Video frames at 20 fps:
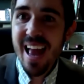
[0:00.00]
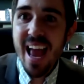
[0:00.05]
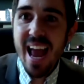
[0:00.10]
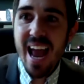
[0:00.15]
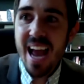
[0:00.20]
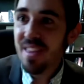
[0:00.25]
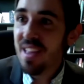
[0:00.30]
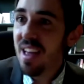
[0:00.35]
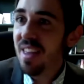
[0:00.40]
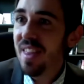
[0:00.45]

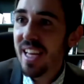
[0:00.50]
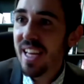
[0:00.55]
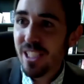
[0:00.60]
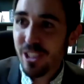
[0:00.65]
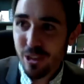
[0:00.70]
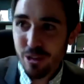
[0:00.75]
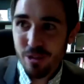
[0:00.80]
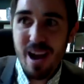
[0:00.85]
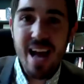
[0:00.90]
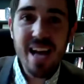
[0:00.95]
And then they
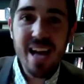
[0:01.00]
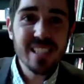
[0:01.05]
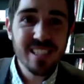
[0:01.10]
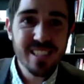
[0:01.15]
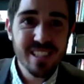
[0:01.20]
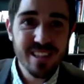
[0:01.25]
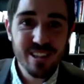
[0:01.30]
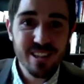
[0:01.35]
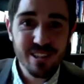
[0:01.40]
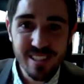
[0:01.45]

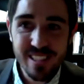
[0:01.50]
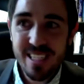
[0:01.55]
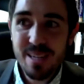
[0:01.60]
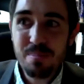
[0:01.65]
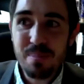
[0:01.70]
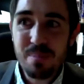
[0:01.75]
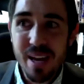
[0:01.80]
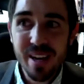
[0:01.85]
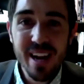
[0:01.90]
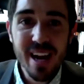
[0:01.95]
tracked their sleep
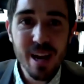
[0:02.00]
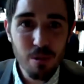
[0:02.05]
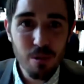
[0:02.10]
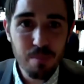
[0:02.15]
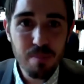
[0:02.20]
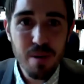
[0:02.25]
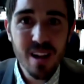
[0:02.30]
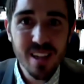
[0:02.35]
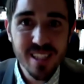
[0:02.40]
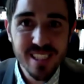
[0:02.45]
that night with
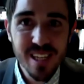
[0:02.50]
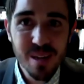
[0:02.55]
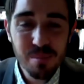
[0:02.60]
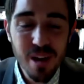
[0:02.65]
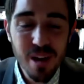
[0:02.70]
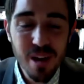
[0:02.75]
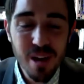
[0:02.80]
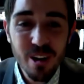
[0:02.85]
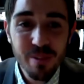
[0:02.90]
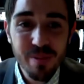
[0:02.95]

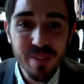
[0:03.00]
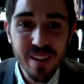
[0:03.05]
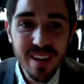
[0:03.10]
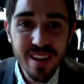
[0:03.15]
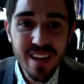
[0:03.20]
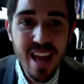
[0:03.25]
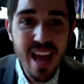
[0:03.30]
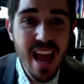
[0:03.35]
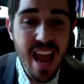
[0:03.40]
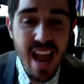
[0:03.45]
polysomnography,
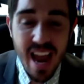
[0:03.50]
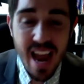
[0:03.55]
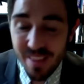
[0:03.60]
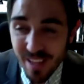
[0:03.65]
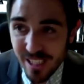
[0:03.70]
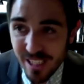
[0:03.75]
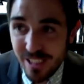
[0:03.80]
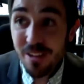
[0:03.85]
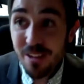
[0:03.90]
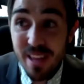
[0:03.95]
and they
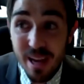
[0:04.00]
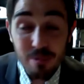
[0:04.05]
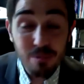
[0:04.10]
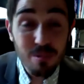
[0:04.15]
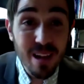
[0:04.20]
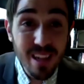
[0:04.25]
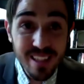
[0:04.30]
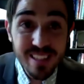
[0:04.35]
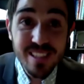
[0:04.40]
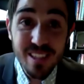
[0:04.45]
showed that
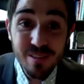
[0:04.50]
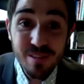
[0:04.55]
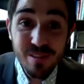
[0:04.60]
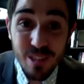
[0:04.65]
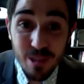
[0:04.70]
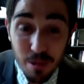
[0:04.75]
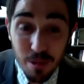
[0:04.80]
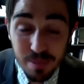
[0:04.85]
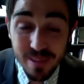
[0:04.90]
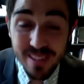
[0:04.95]
relative to
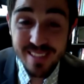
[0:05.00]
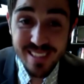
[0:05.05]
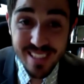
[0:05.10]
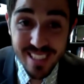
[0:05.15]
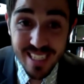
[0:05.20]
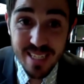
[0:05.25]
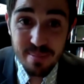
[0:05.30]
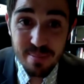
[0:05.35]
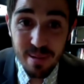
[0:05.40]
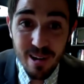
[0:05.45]
a
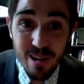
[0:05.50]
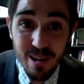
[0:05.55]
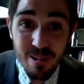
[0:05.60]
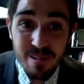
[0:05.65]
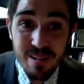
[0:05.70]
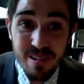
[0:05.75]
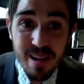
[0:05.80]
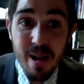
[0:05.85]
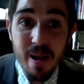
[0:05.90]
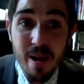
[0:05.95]
placebo,
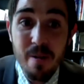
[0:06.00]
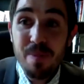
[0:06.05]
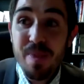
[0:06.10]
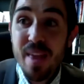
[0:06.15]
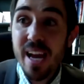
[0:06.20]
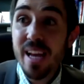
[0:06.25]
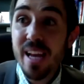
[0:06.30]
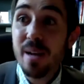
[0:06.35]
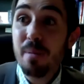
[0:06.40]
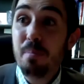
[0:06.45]

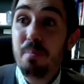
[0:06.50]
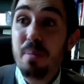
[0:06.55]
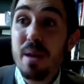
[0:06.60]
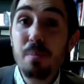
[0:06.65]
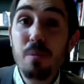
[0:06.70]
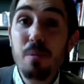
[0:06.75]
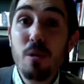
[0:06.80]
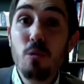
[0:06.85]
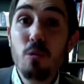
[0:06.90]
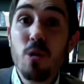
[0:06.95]
that
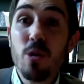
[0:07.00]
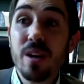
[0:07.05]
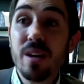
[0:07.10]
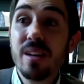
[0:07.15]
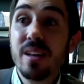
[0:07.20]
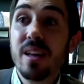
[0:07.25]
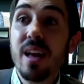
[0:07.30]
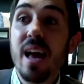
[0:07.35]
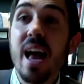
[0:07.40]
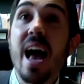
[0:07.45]
people were
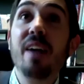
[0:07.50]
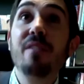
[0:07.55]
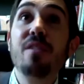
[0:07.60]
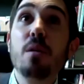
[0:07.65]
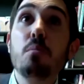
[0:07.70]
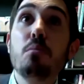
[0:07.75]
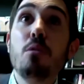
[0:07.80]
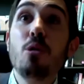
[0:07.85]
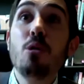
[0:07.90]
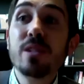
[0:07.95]
having
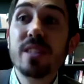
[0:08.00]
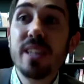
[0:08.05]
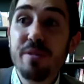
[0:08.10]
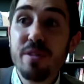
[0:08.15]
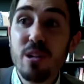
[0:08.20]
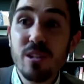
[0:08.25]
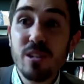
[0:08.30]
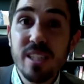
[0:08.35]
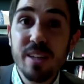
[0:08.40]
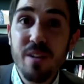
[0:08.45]
more
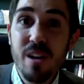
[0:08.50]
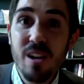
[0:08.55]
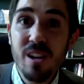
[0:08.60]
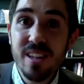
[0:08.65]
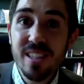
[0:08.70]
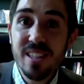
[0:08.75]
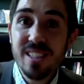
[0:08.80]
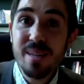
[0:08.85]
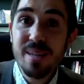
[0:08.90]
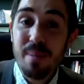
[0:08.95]
difficulty falling
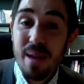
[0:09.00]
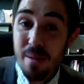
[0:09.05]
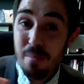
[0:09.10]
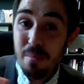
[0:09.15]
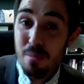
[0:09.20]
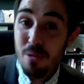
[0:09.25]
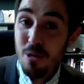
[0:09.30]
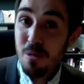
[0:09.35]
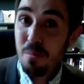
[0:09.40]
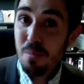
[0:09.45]
asleep and
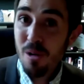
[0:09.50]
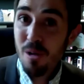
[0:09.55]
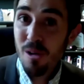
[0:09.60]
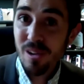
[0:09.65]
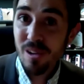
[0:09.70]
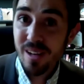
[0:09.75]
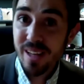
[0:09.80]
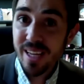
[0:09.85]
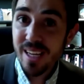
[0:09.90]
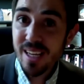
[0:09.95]
more
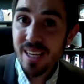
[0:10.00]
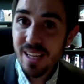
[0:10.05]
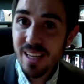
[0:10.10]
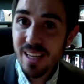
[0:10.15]
importantly,